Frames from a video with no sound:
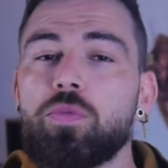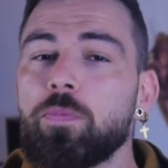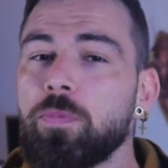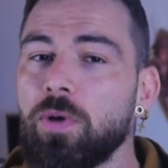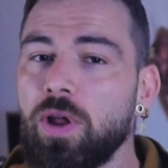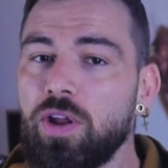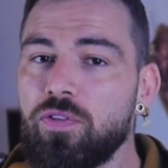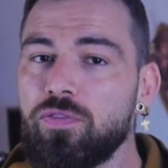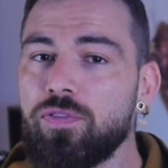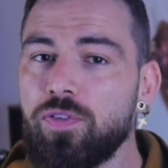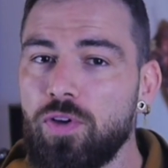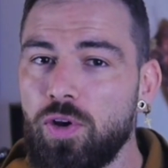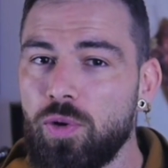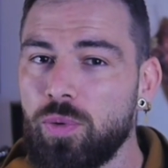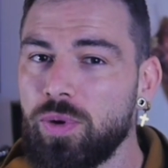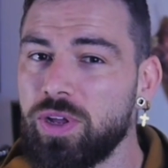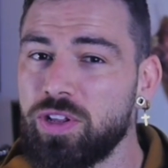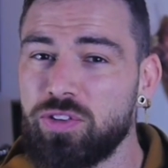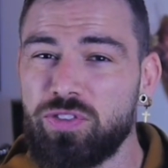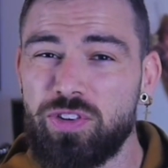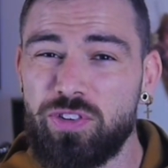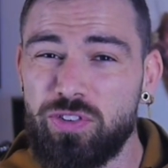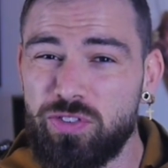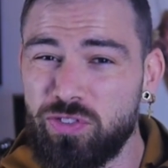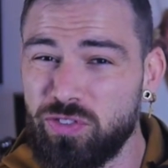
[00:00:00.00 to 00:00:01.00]
blood flow
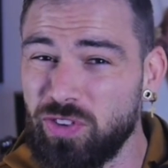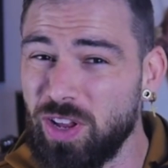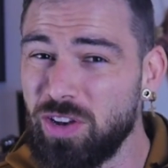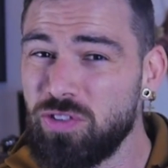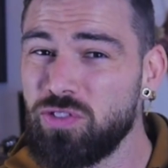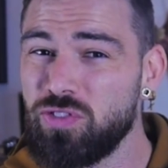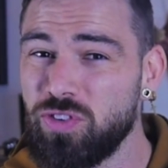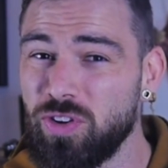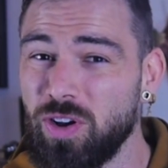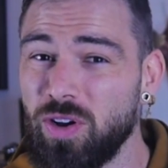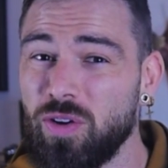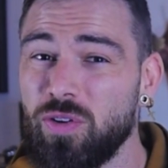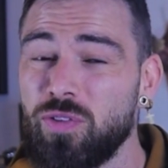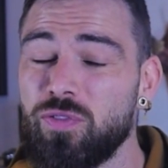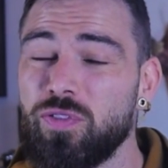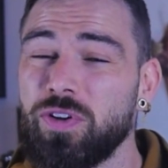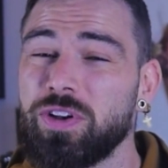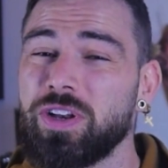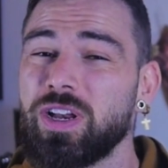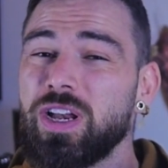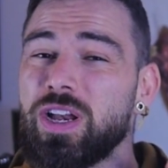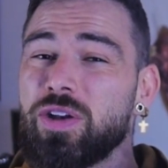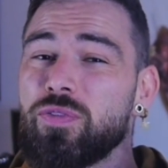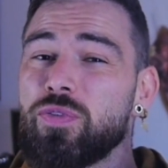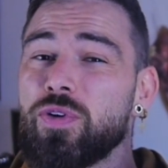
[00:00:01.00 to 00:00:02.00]
is essential for
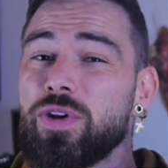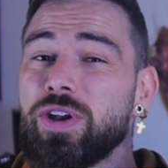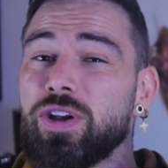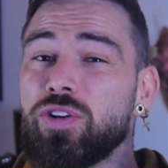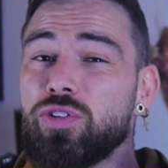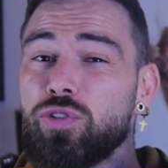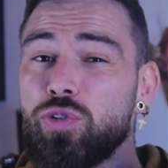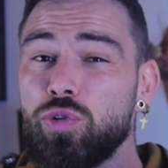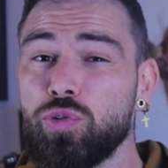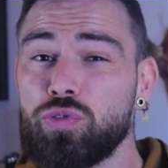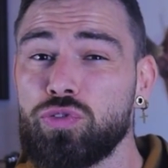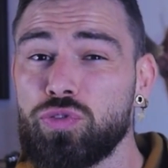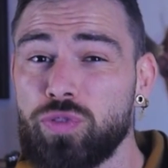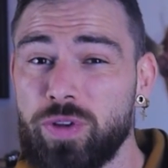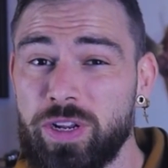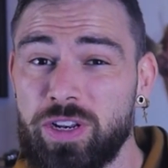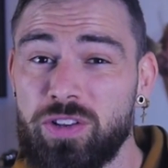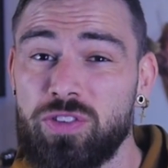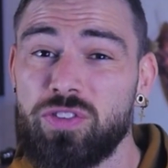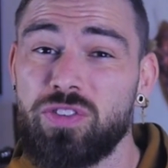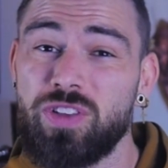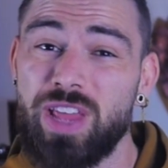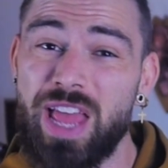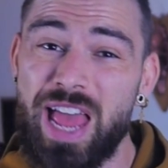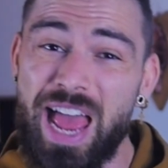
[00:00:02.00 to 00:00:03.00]
delivering
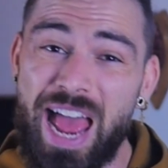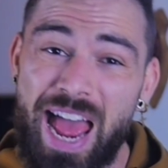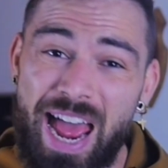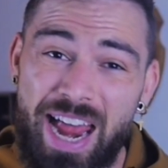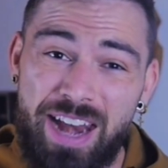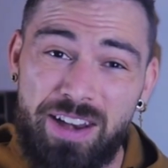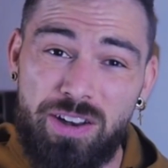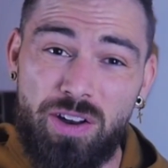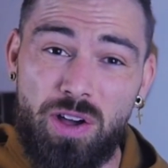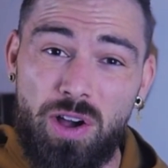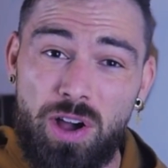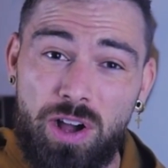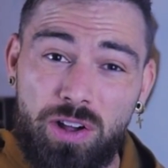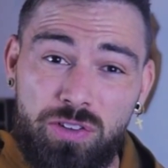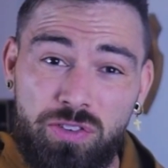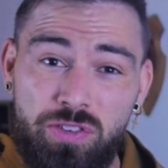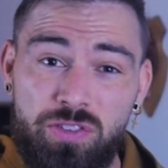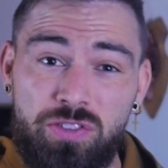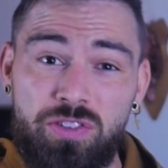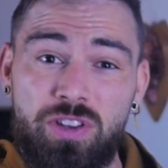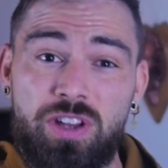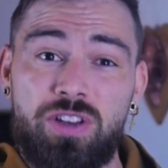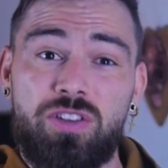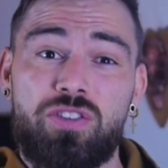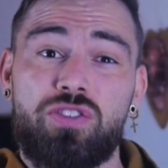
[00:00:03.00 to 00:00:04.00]
nutrients and
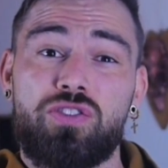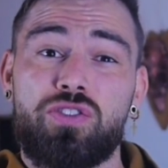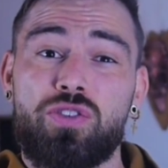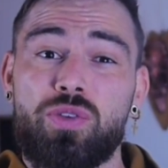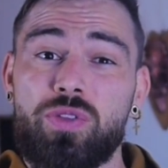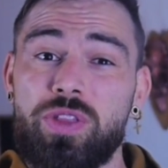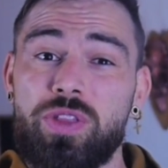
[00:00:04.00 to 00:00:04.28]
oxygens to